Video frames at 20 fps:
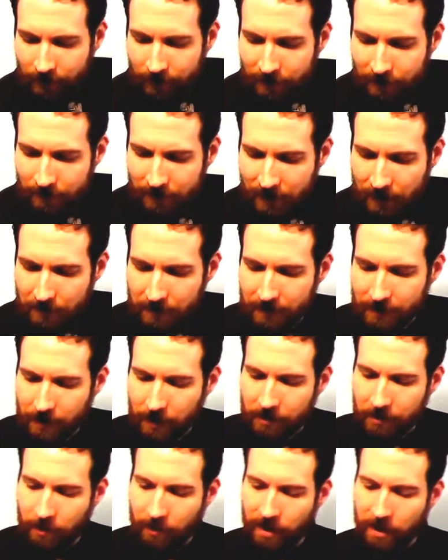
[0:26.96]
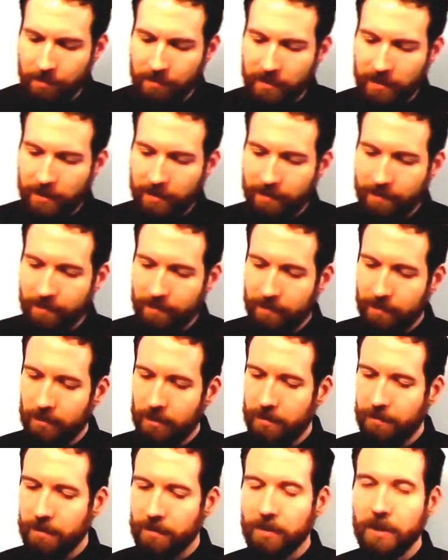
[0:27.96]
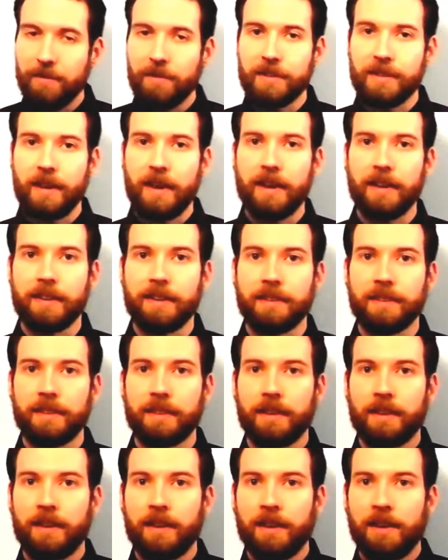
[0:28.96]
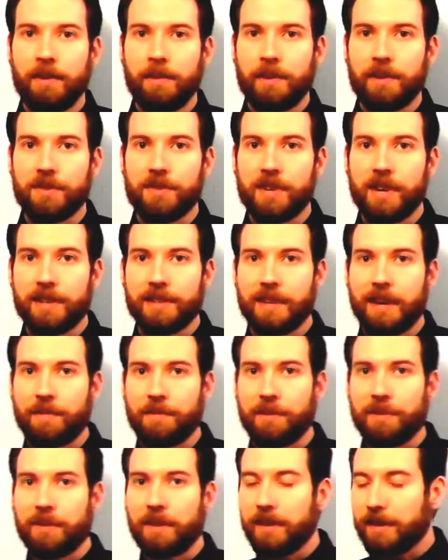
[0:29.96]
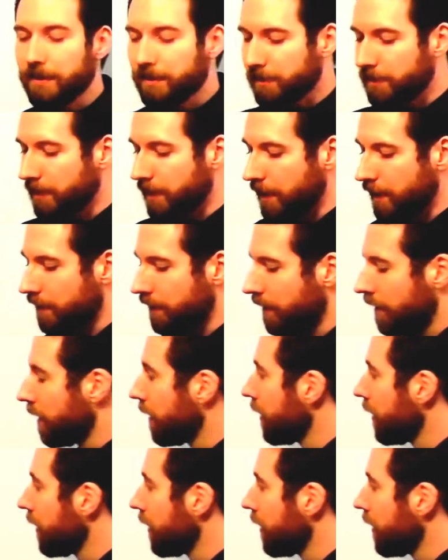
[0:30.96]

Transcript: Sometimes it's also empty. Life can leave us hanging can chase after things that